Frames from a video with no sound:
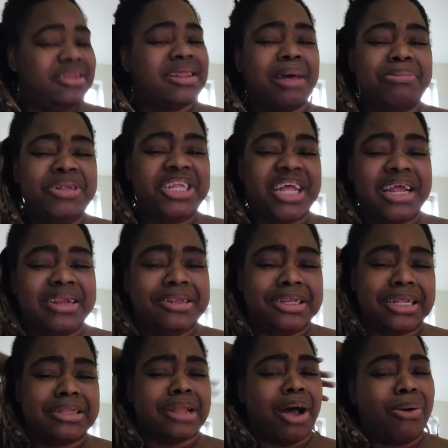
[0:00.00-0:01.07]
Some shit
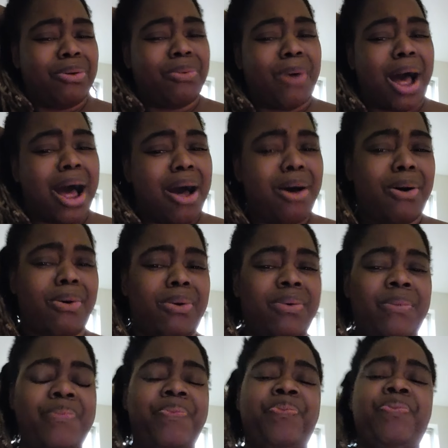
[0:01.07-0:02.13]
is just on the wall.